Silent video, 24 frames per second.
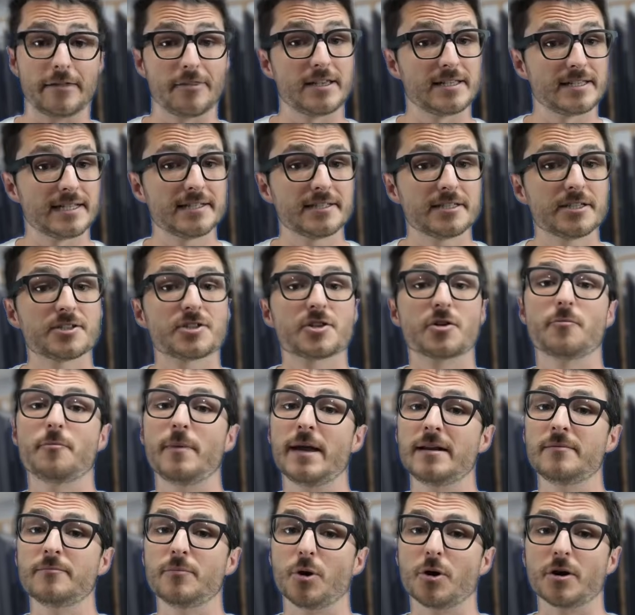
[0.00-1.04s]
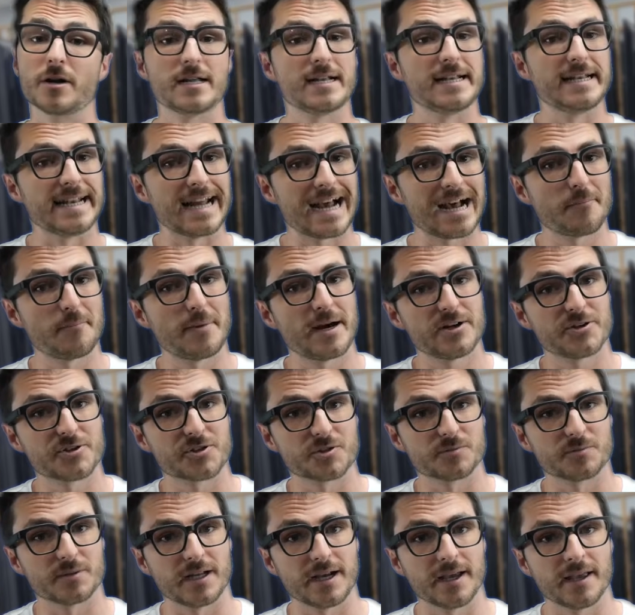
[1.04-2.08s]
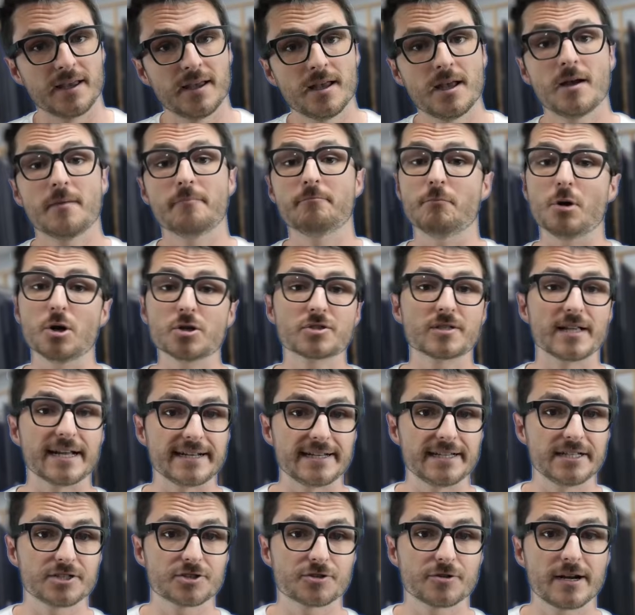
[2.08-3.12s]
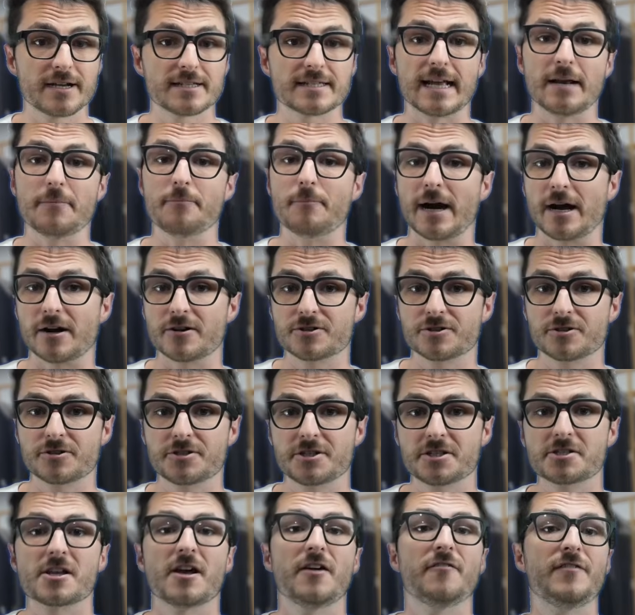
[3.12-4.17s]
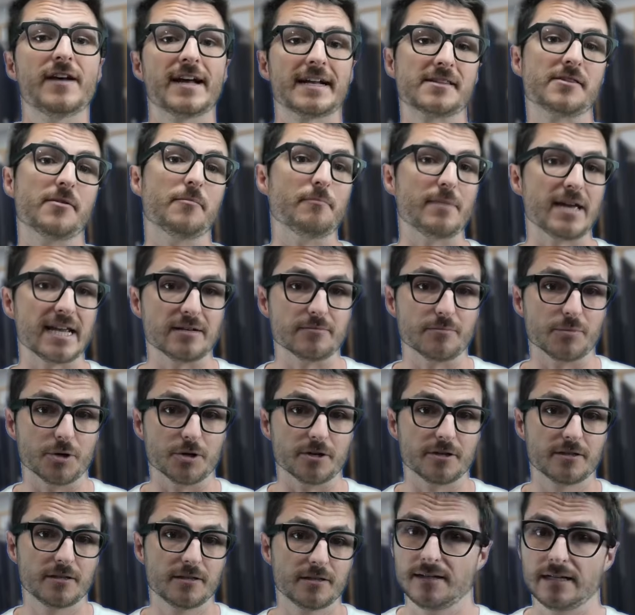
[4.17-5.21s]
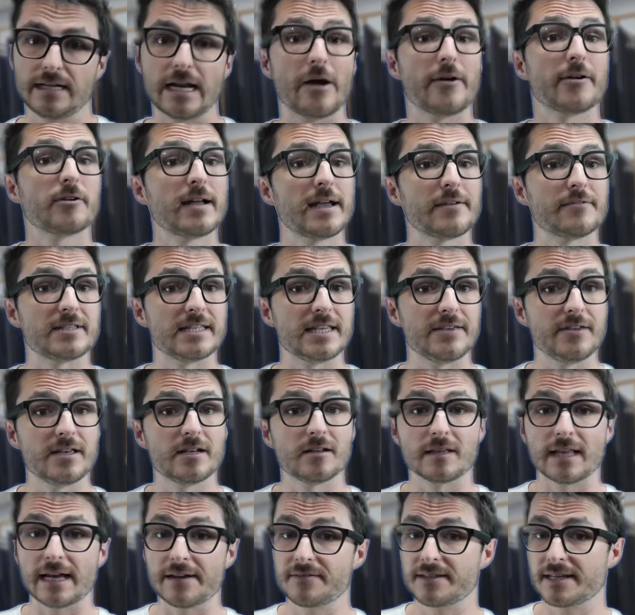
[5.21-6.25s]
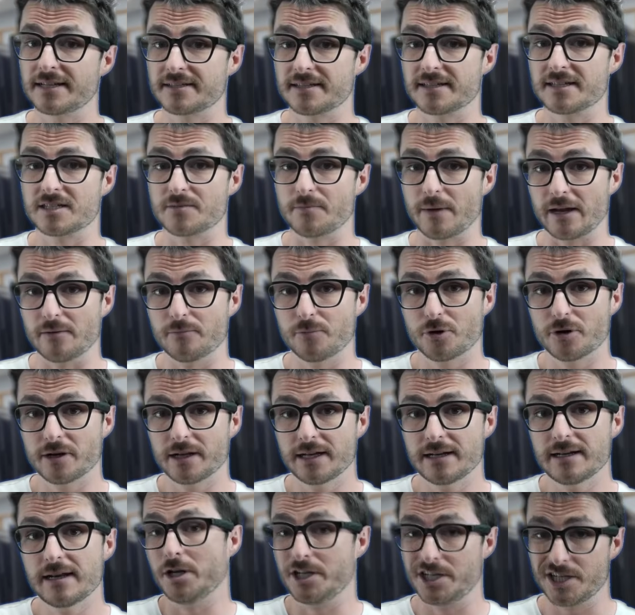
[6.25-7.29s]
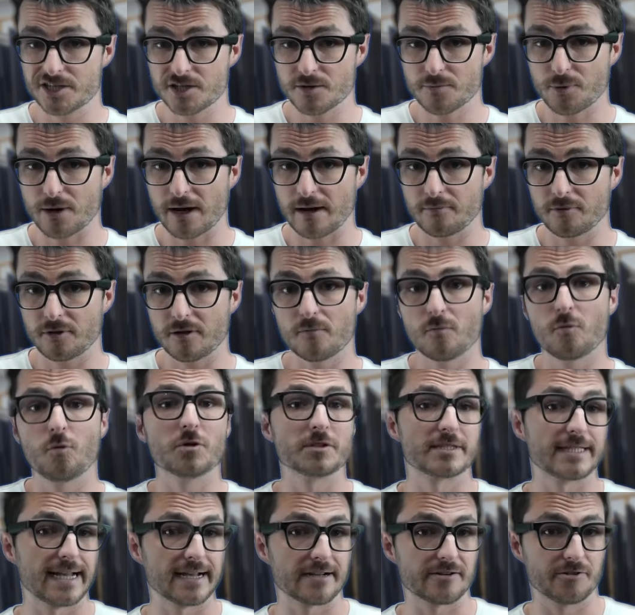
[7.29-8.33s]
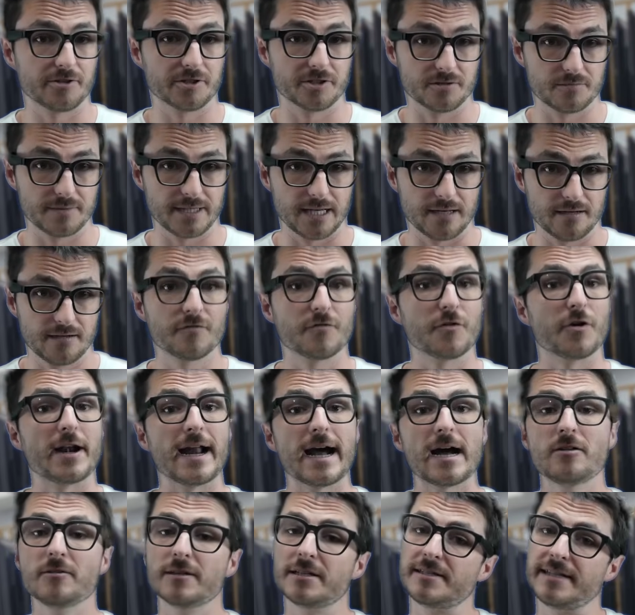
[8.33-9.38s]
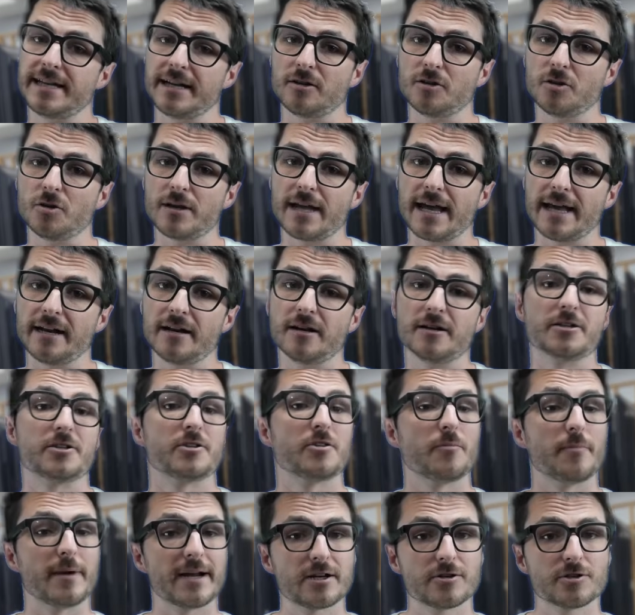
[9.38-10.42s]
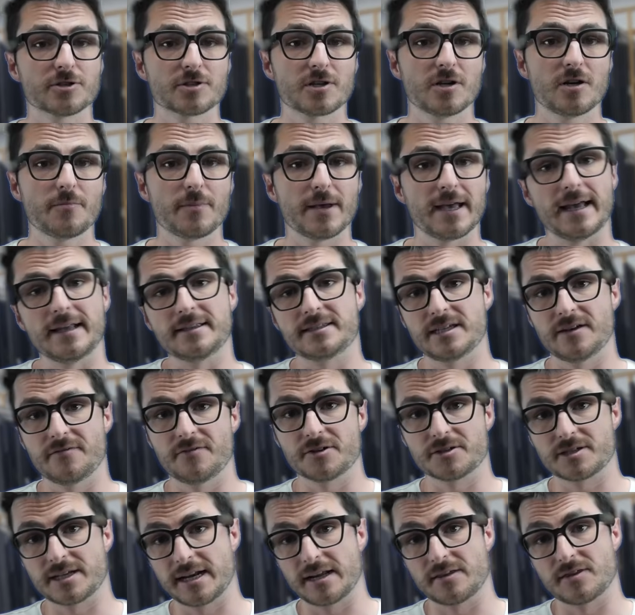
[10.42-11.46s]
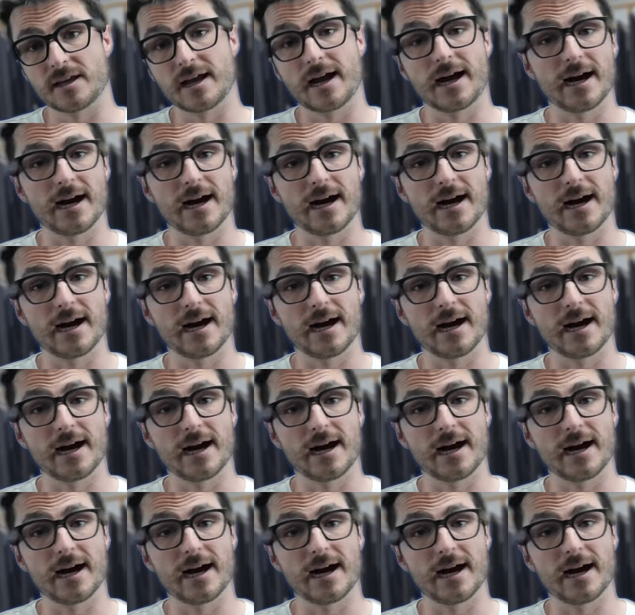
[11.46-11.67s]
they sent us their main board, not power supply. Most lightning strikes and power surges affect the main board. Now I don't have a TV to live test this main board in, which is a problem we'll tackle in a bit. For now, let's take a look at it under the microscope and see if there's anything